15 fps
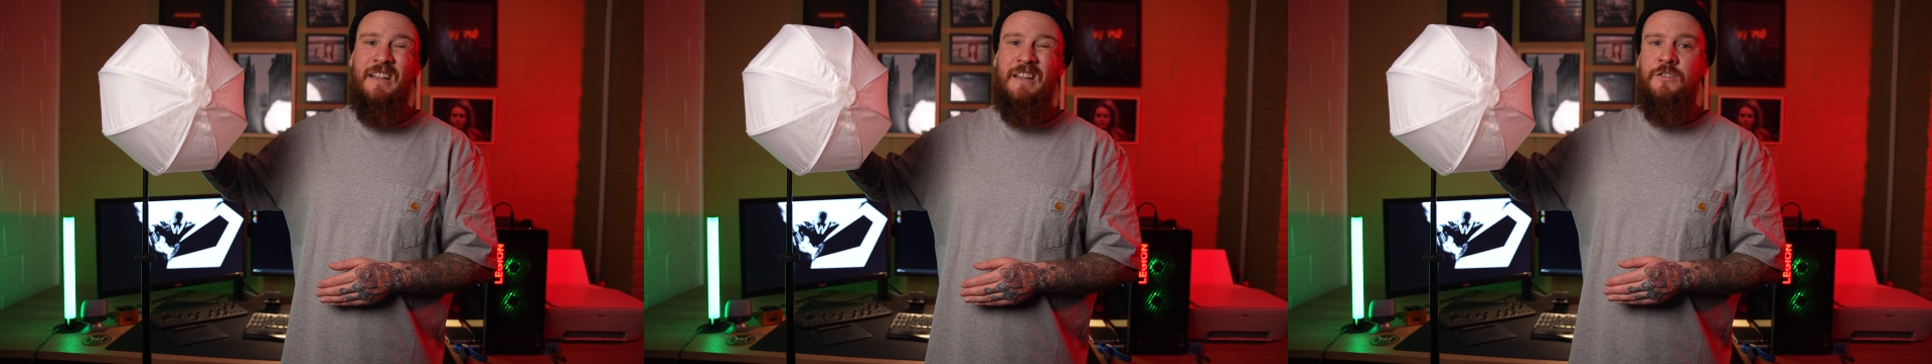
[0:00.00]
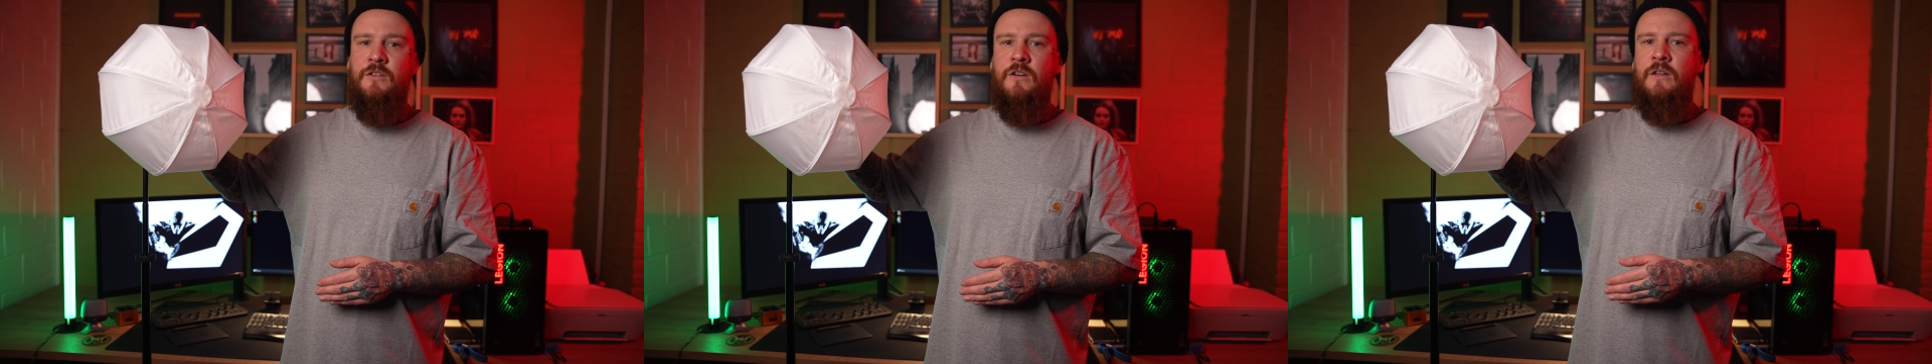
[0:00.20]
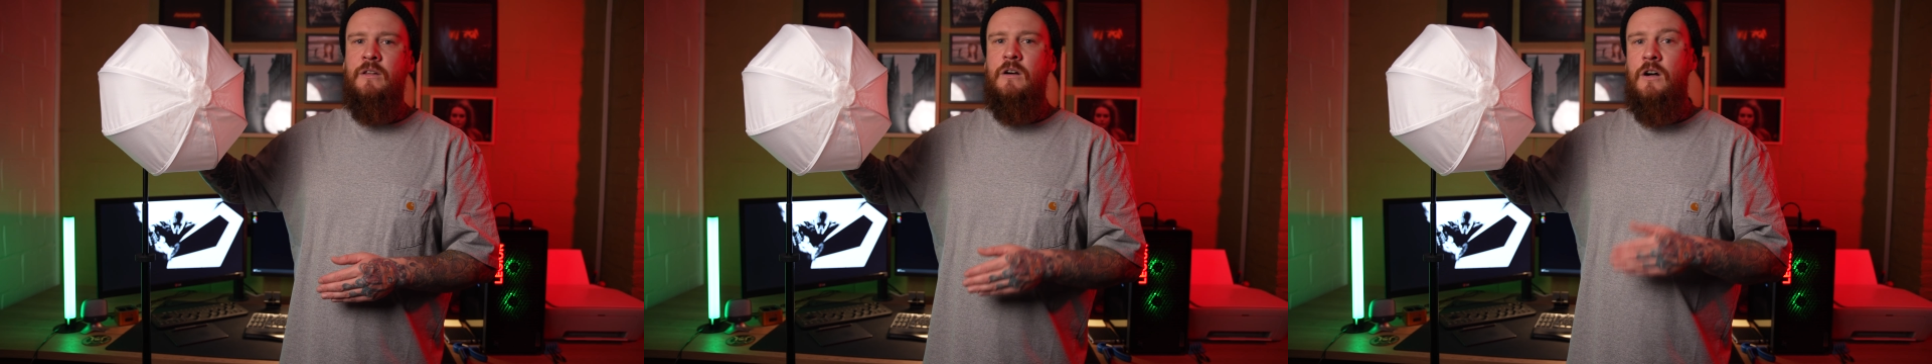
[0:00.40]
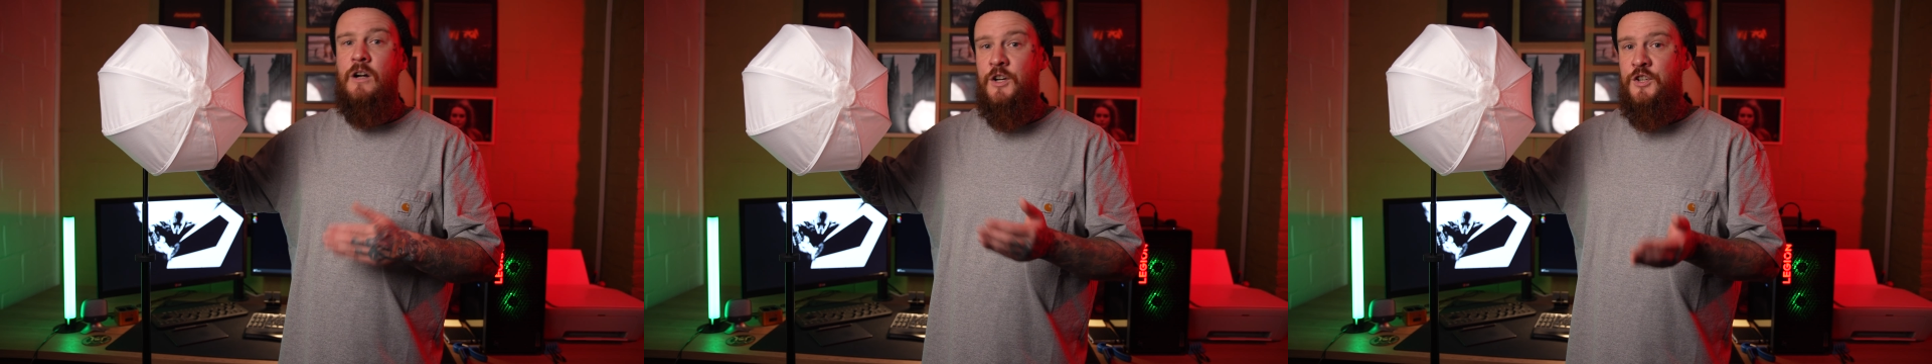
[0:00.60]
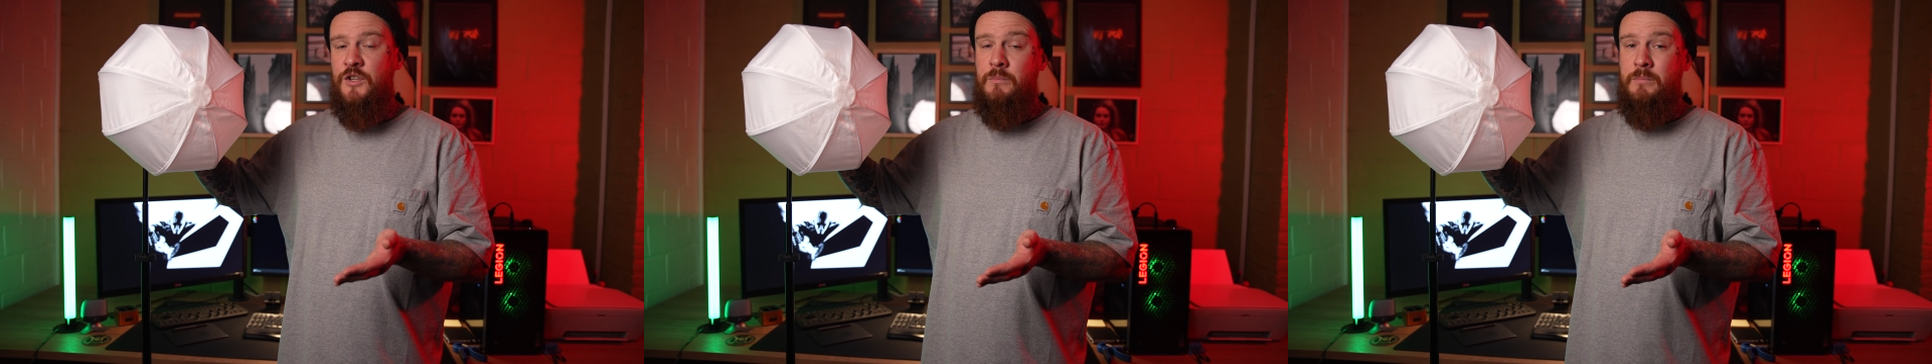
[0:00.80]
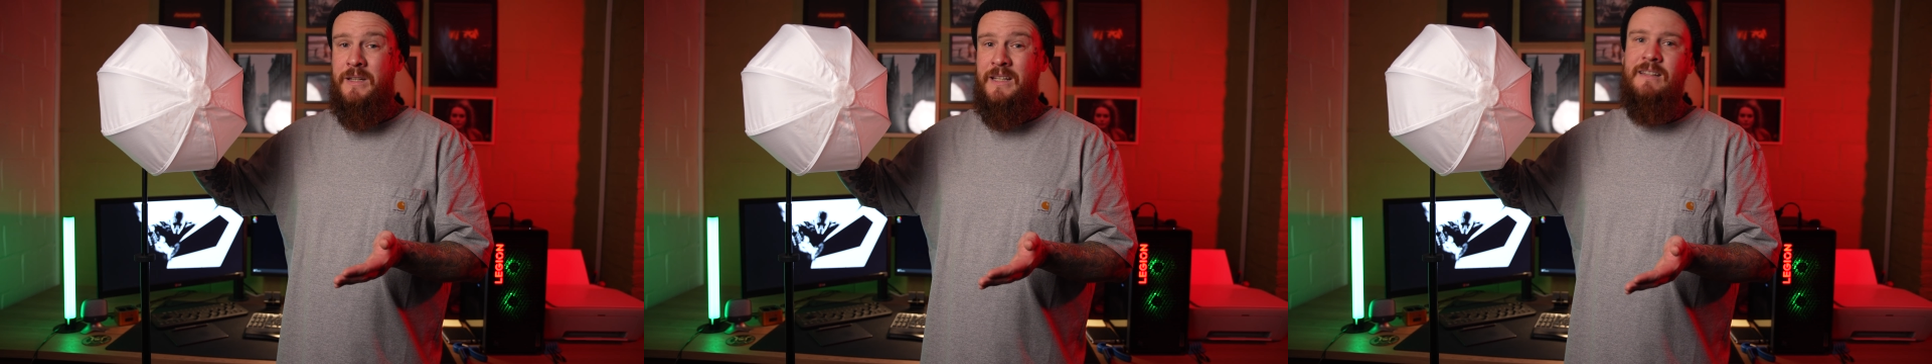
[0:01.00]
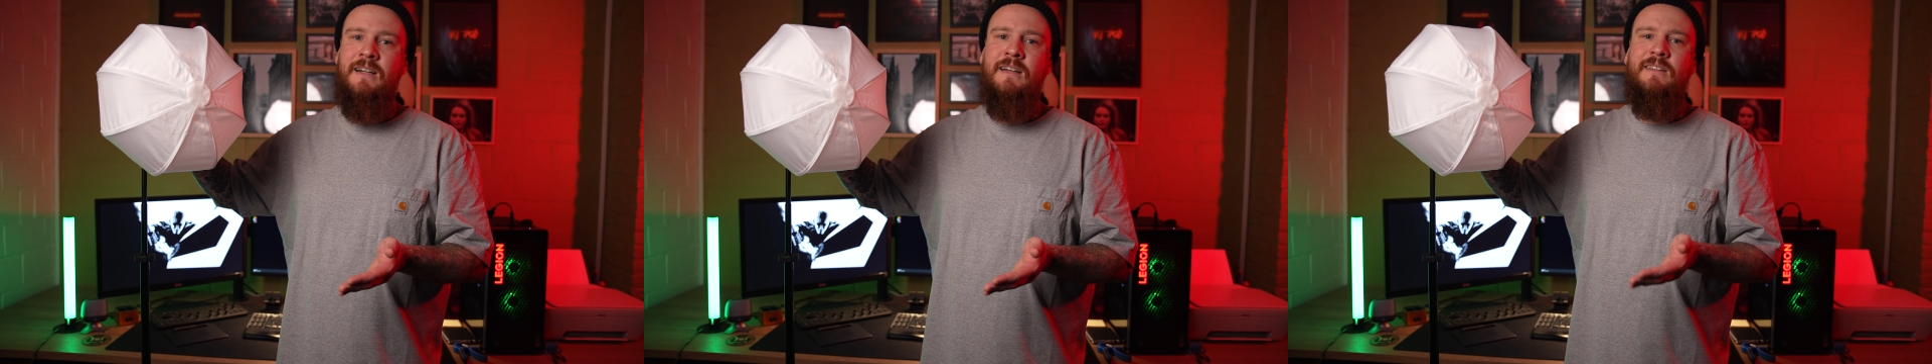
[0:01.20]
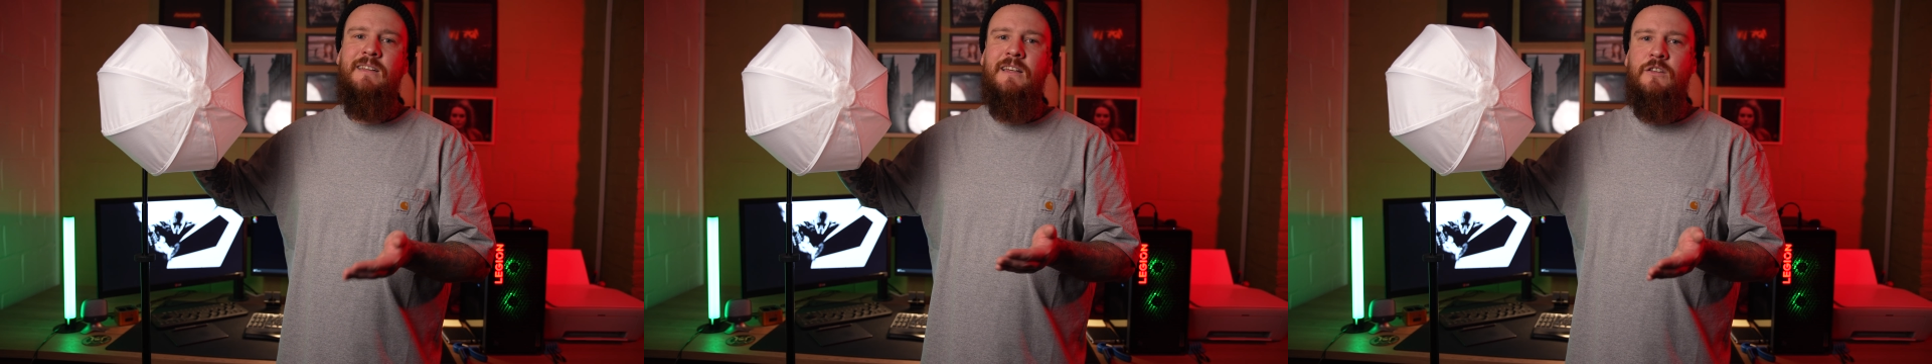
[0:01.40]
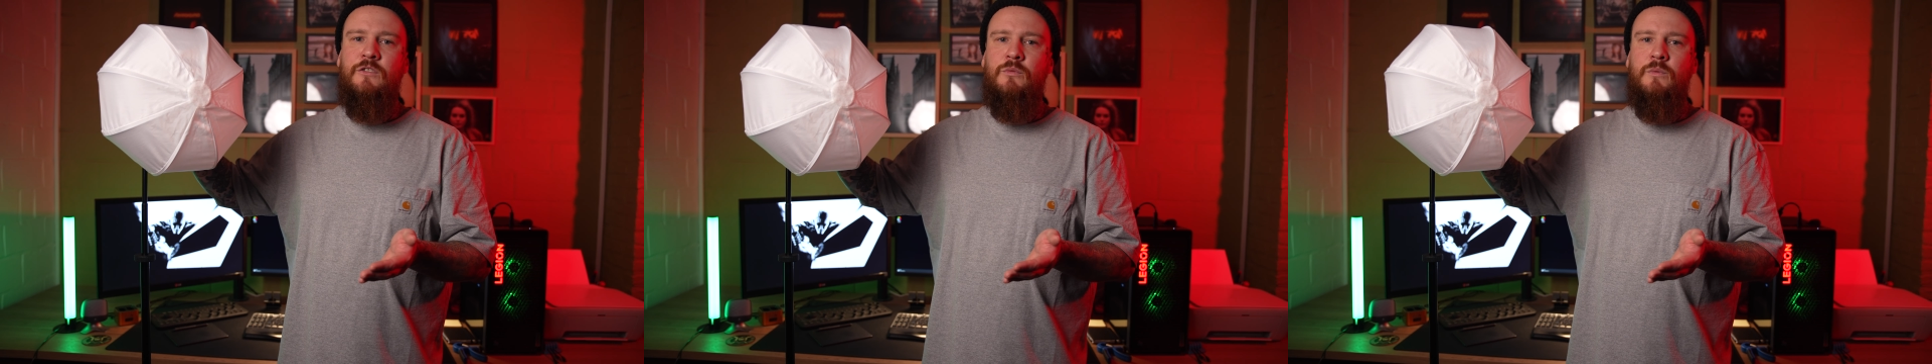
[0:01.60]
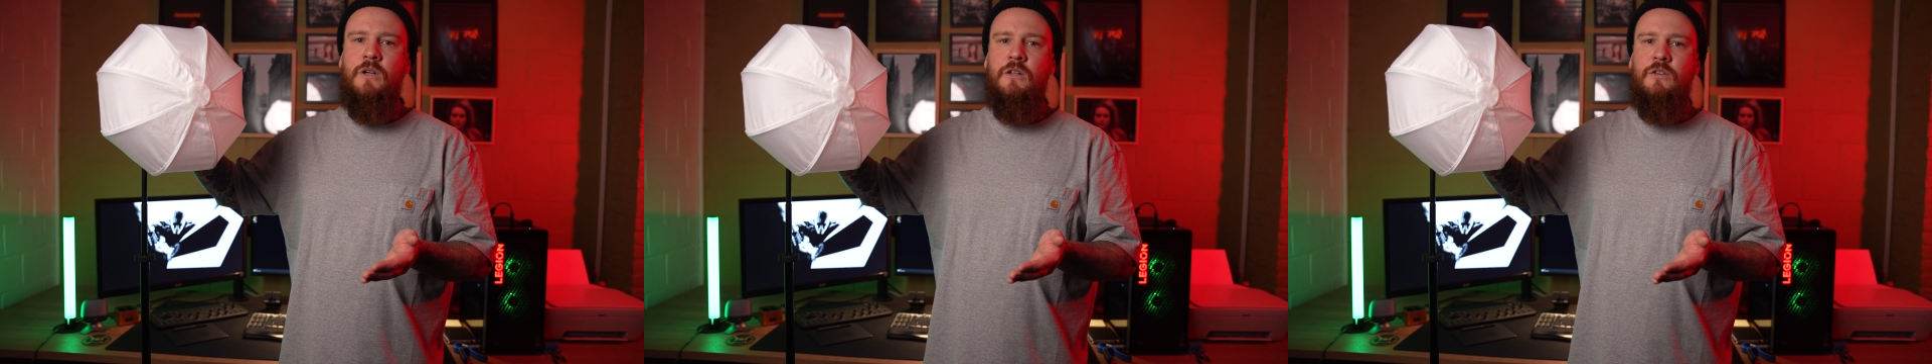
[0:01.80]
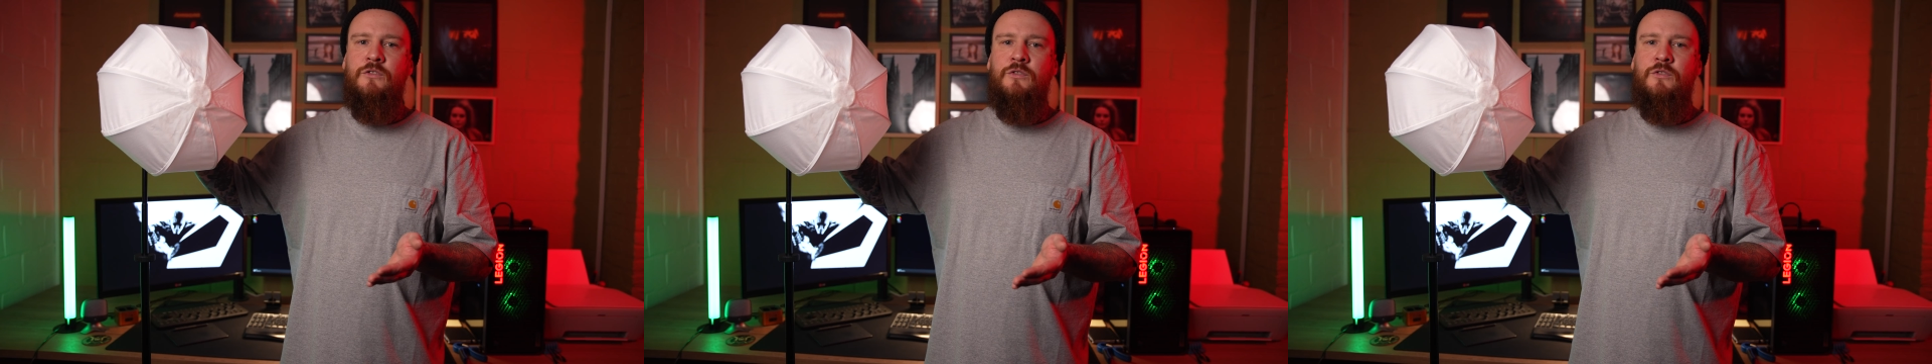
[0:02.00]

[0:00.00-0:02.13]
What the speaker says: is an RGB light as well,